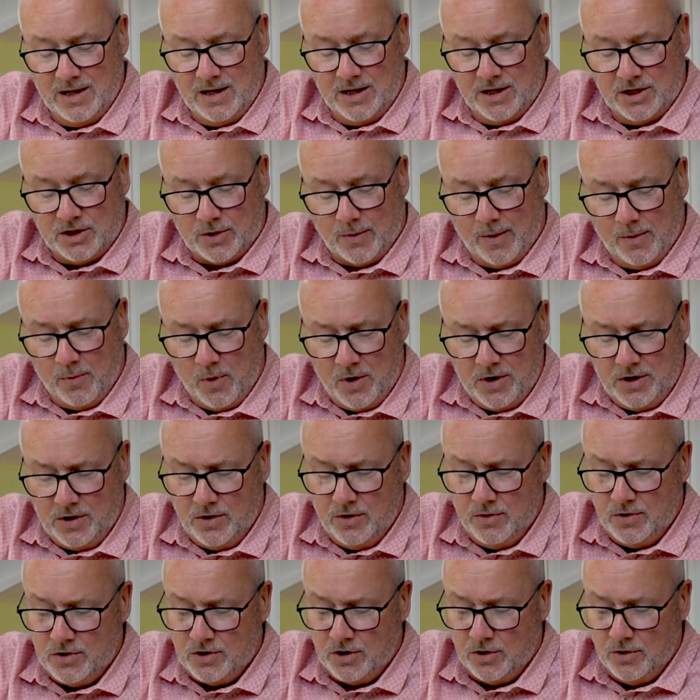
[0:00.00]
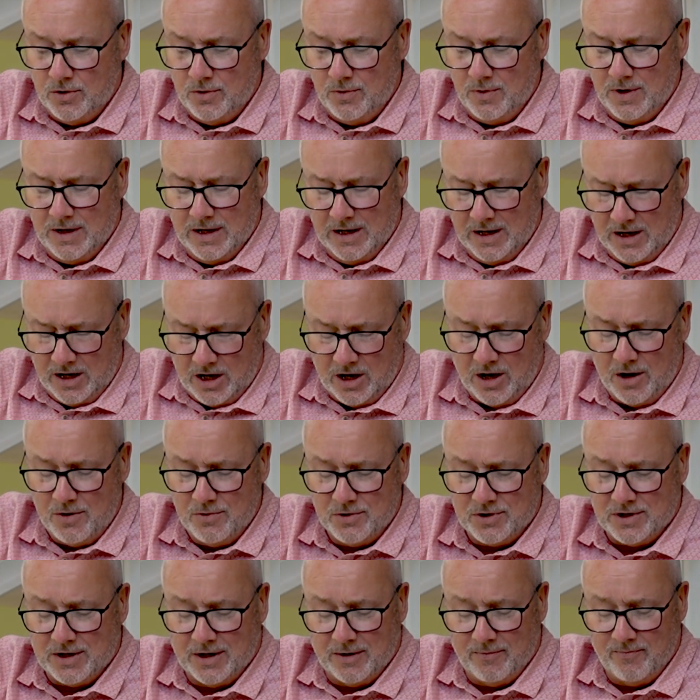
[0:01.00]
So I want you to, in
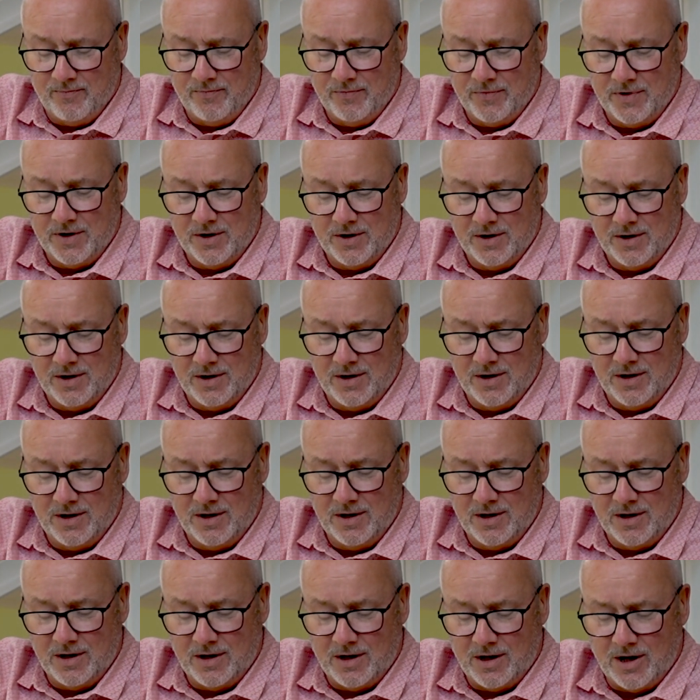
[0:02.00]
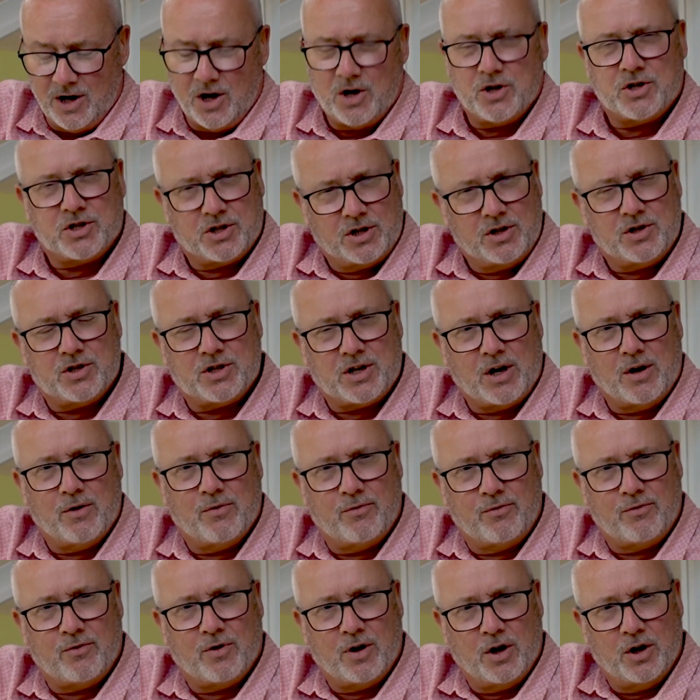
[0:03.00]
closing, ask
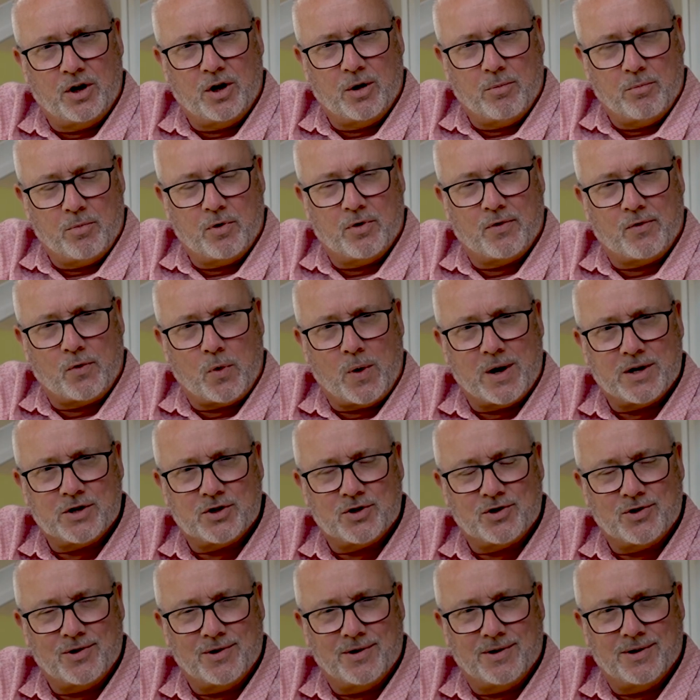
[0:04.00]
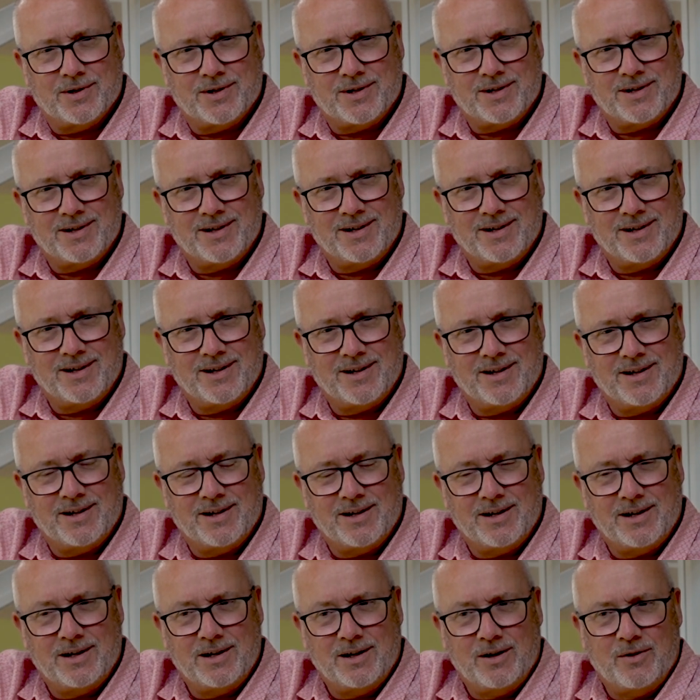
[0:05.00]
yourself a number of questions.
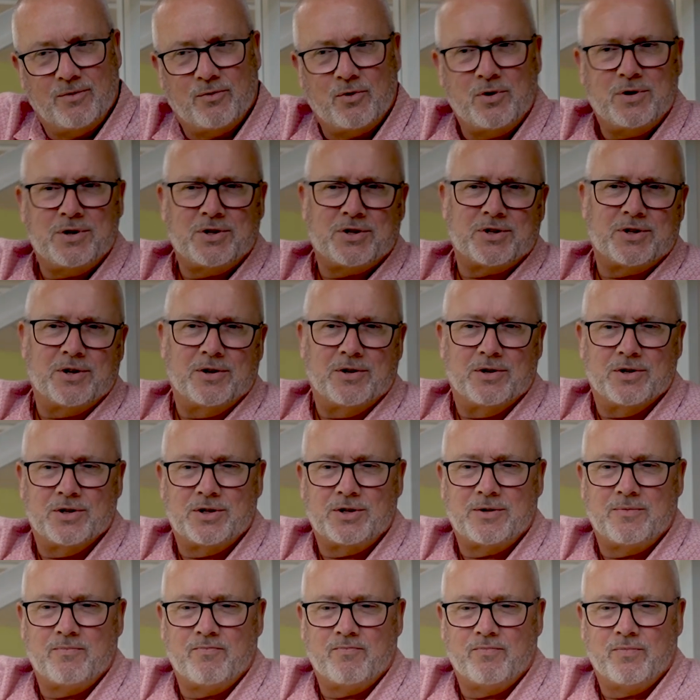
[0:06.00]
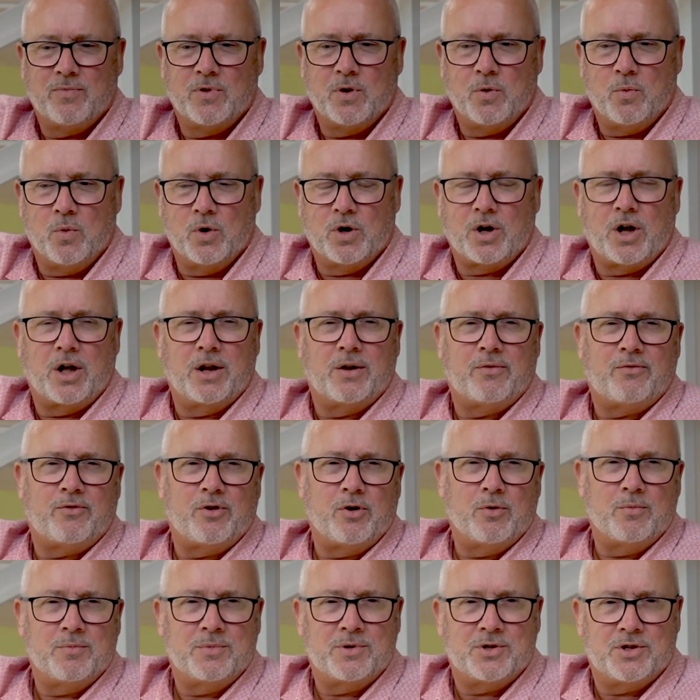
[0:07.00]
For instance, what kind of
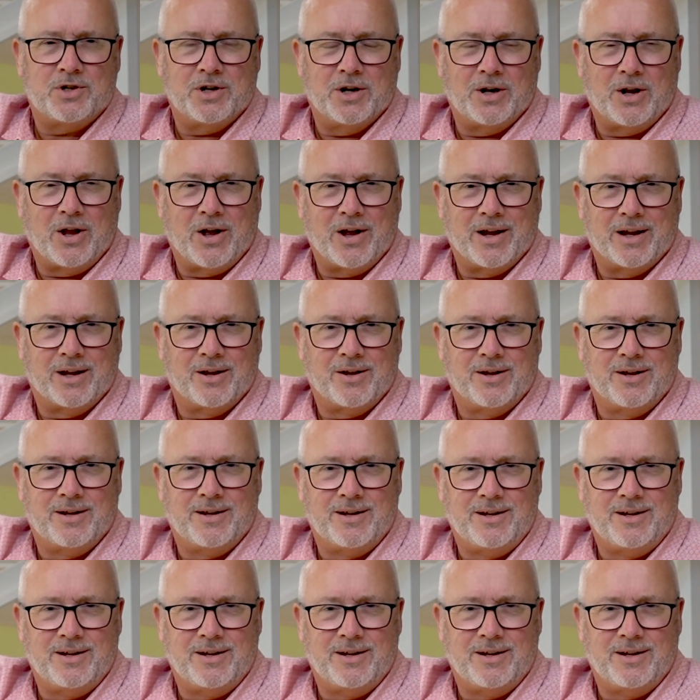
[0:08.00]
films do you like?